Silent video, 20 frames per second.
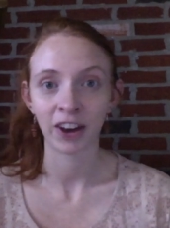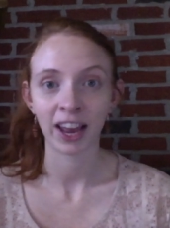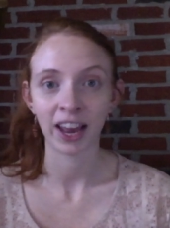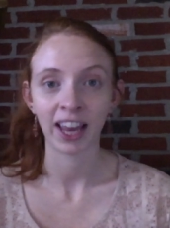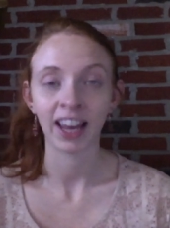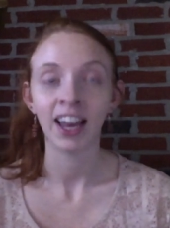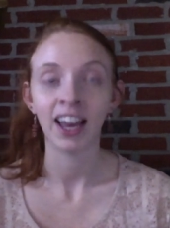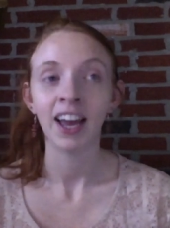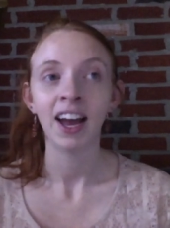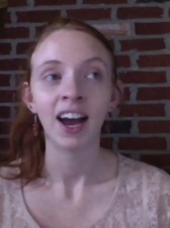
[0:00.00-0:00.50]

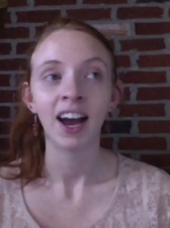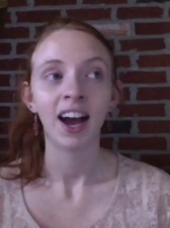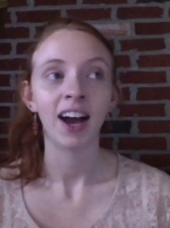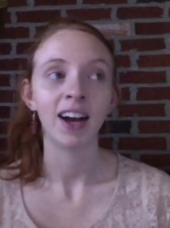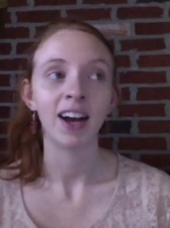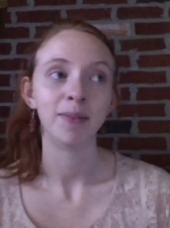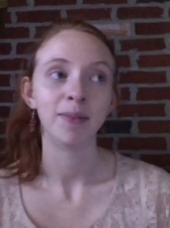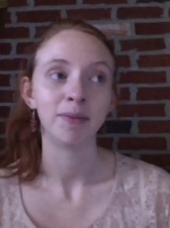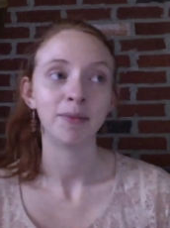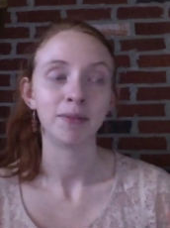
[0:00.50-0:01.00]
great,
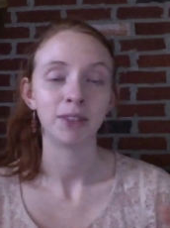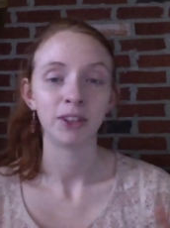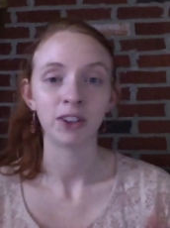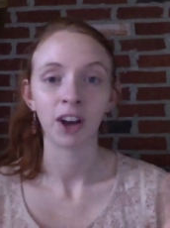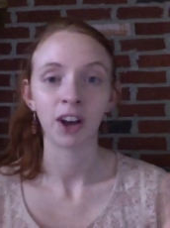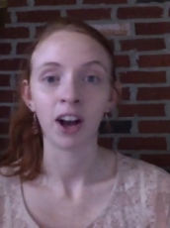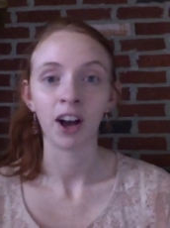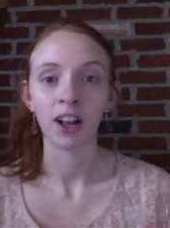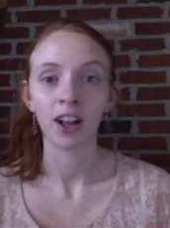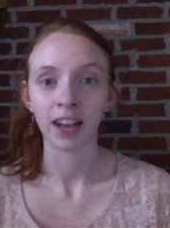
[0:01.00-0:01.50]

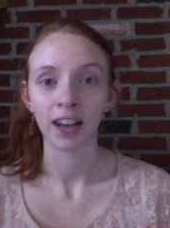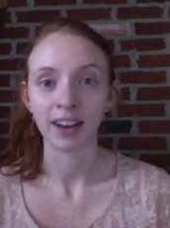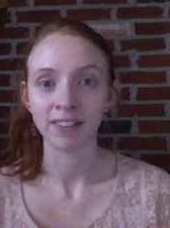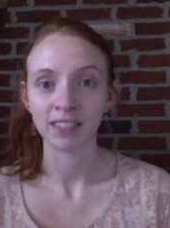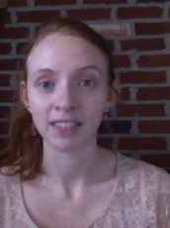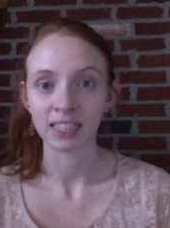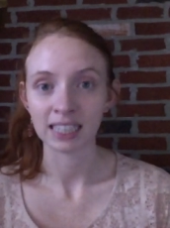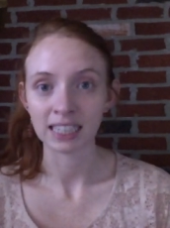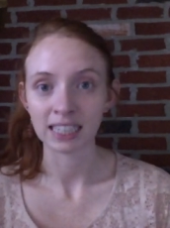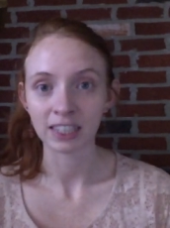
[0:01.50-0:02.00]
I'll
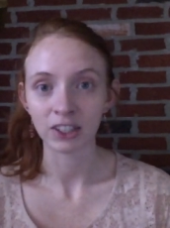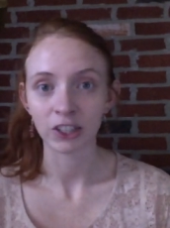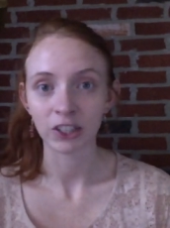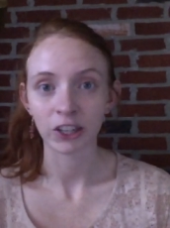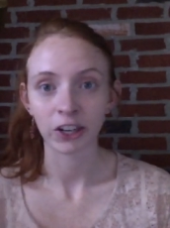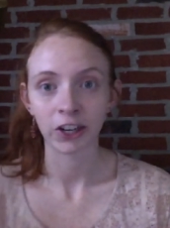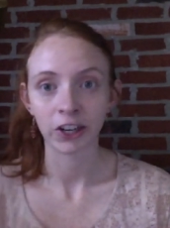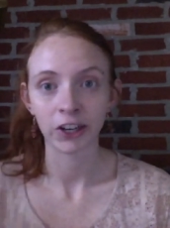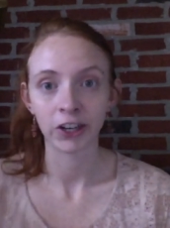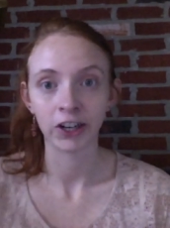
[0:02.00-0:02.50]
have a link
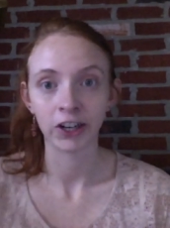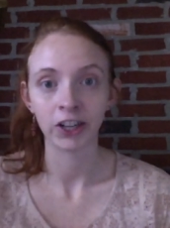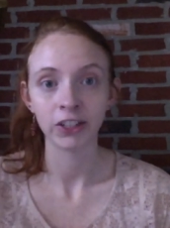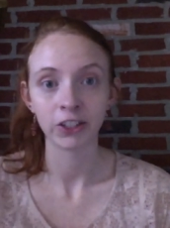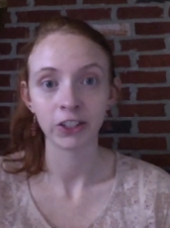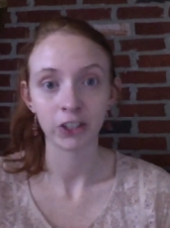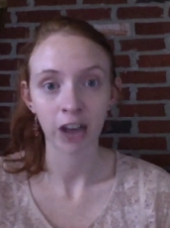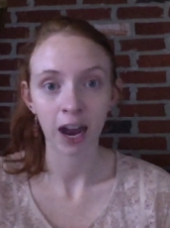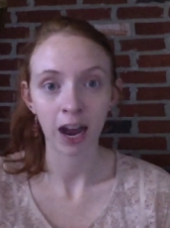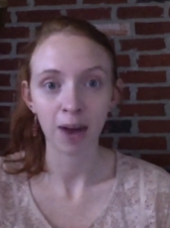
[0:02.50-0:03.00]
to her
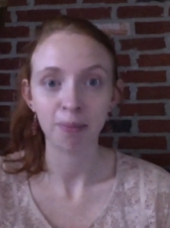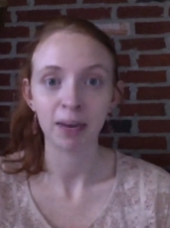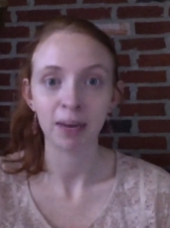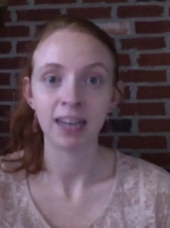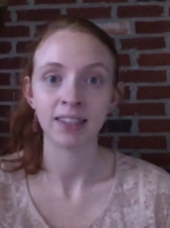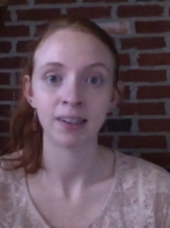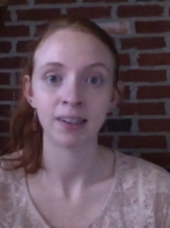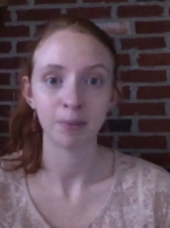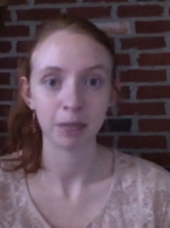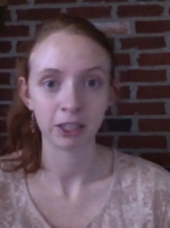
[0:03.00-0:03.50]
shop,
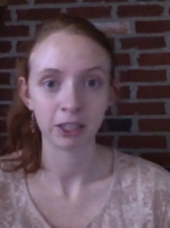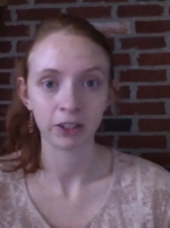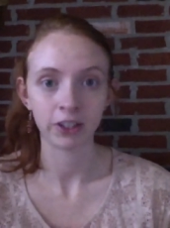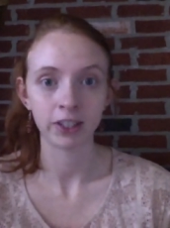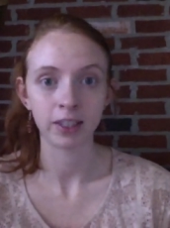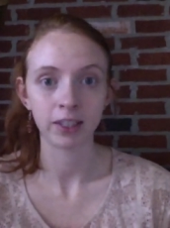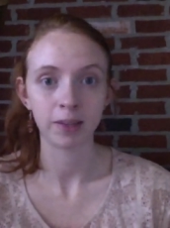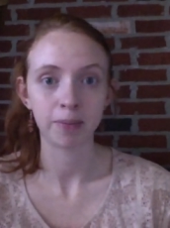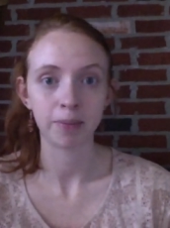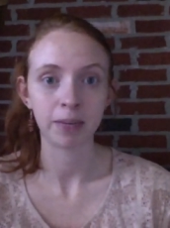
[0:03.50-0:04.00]
as I
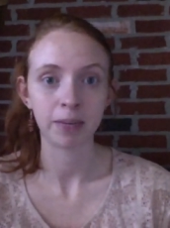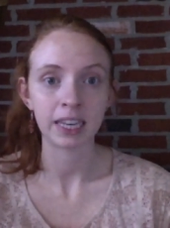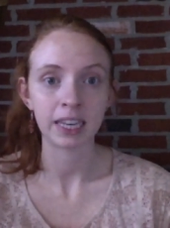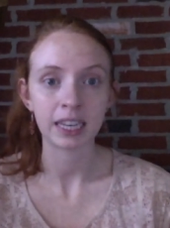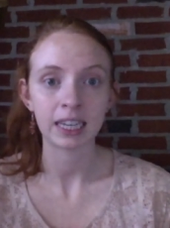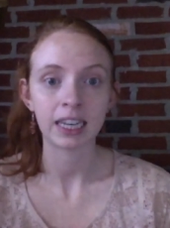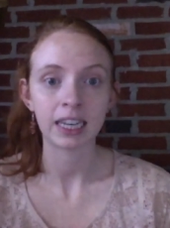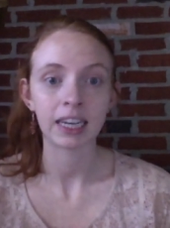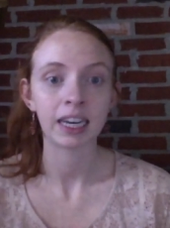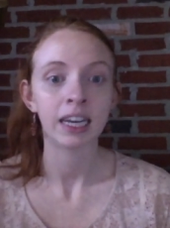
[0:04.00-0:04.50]
mentioned in the
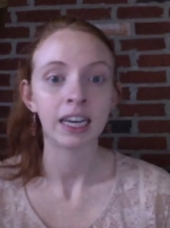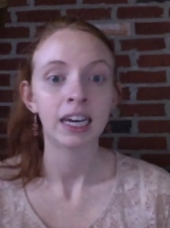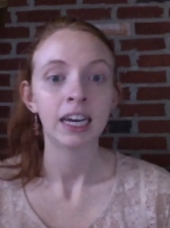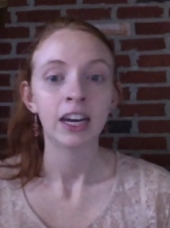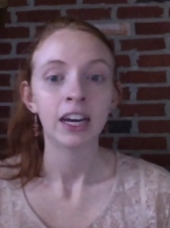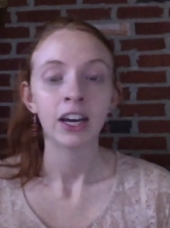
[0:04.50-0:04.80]
beginning.